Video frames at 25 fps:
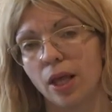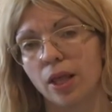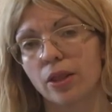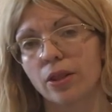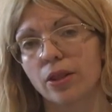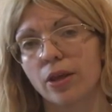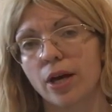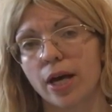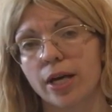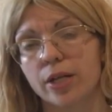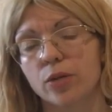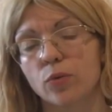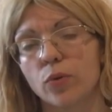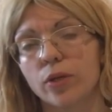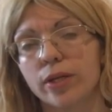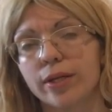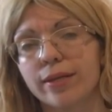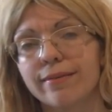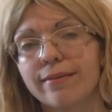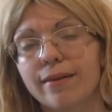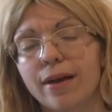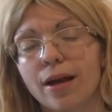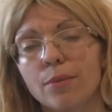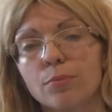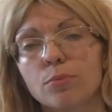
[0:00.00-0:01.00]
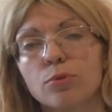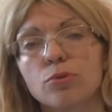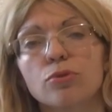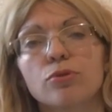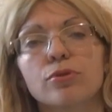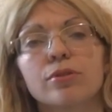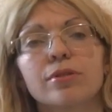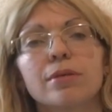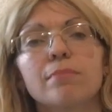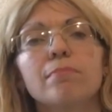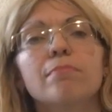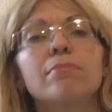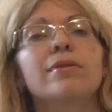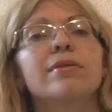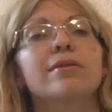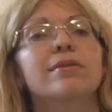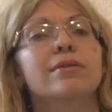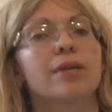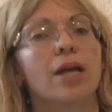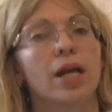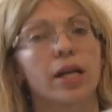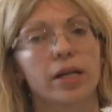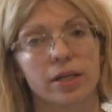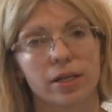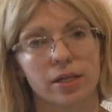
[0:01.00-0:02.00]
that when it comes to simple
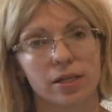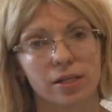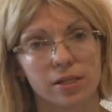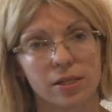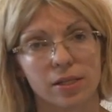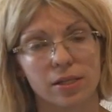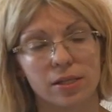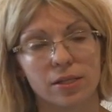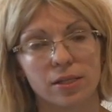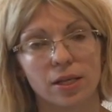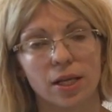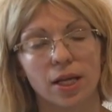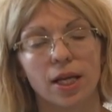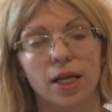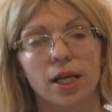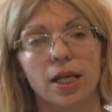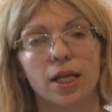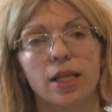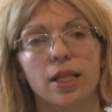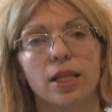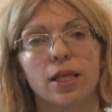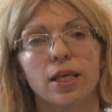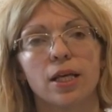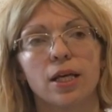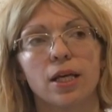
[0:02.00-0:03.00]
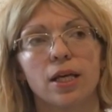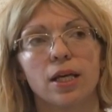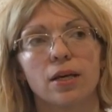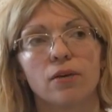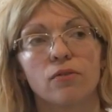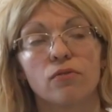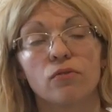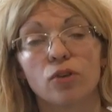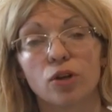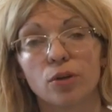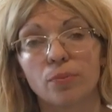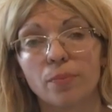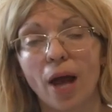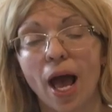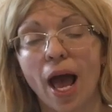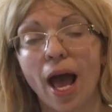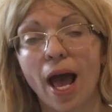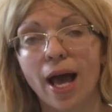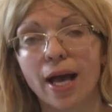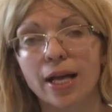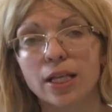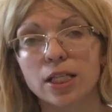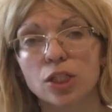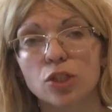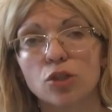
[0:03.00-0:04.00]
sentences, the verb
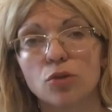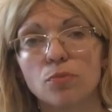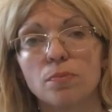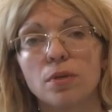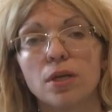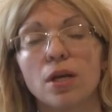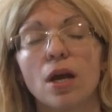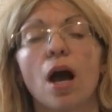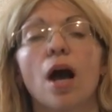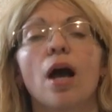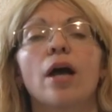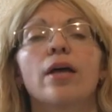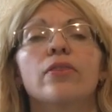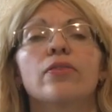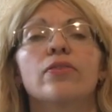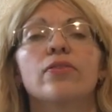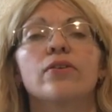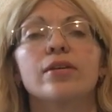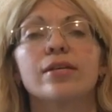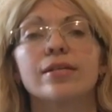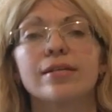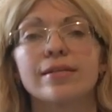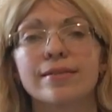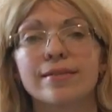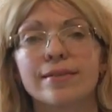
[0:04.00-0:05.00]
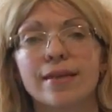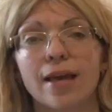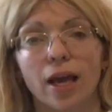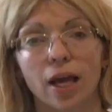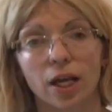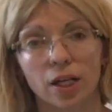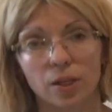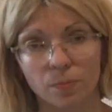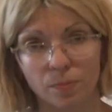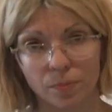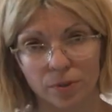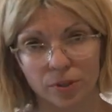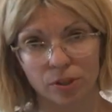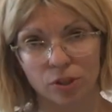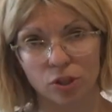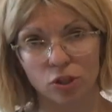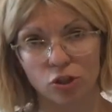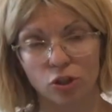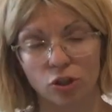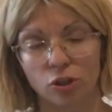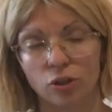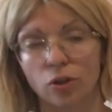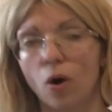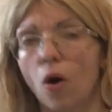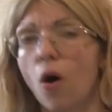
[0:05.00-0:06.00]
has to be on the second
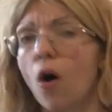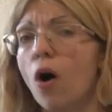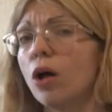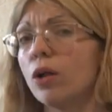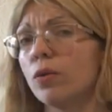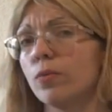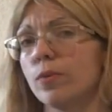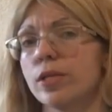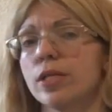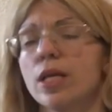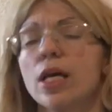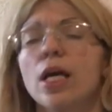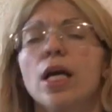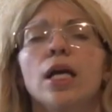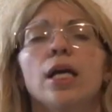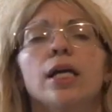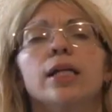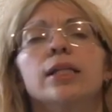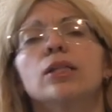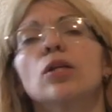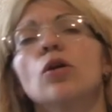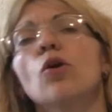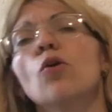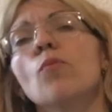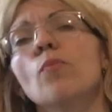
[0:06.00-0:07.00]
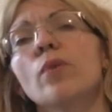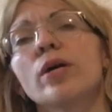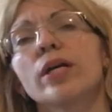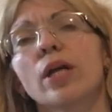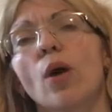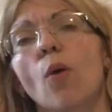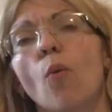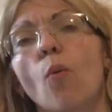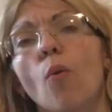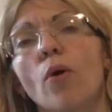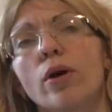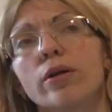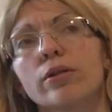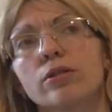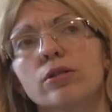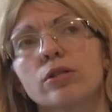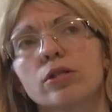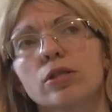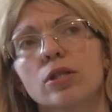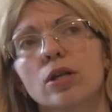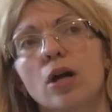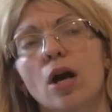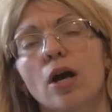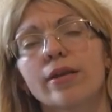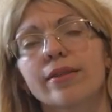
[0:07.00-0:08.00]
position, always, no matter
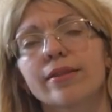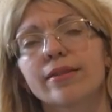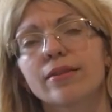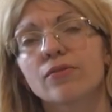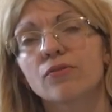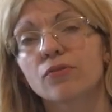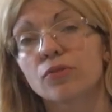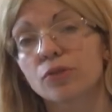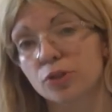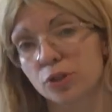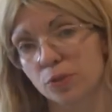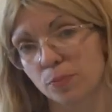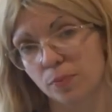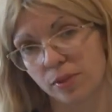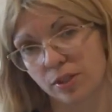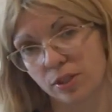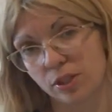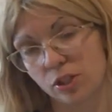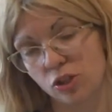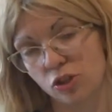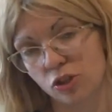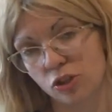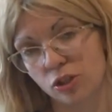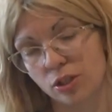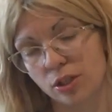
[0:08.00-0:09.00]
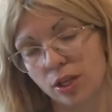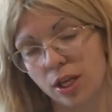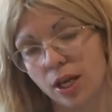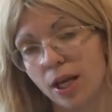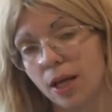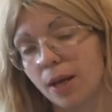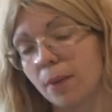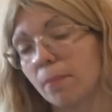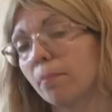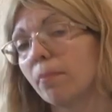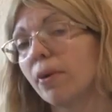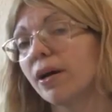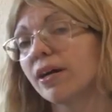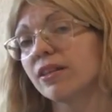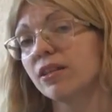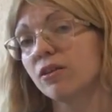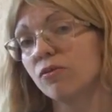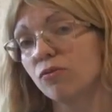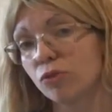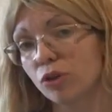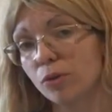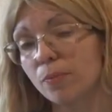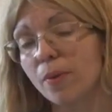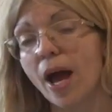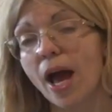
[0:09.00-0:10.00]
what on the first position. But the
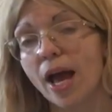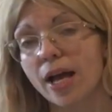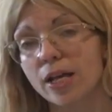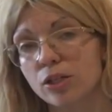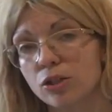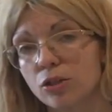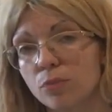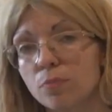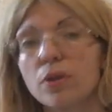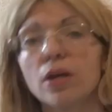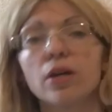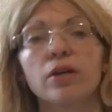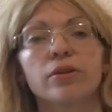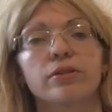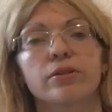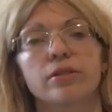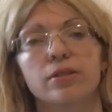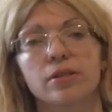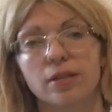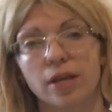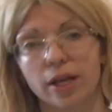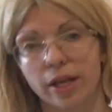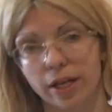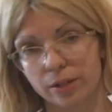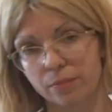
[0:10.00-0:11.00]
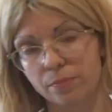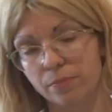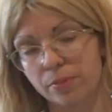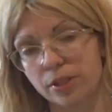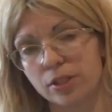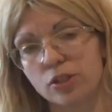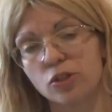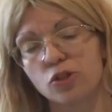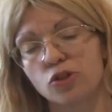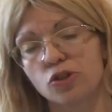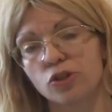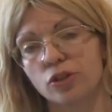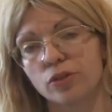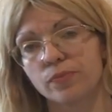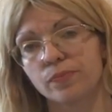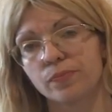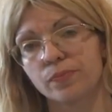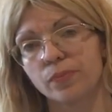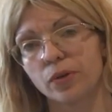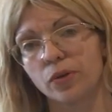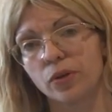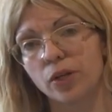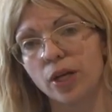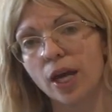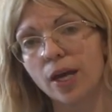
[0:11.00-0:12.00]
verb has to be on the second position,
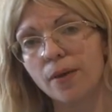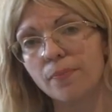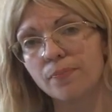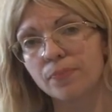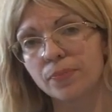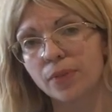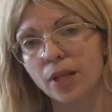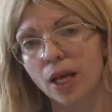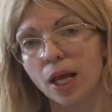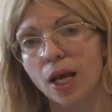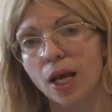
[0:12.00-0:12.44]
okay?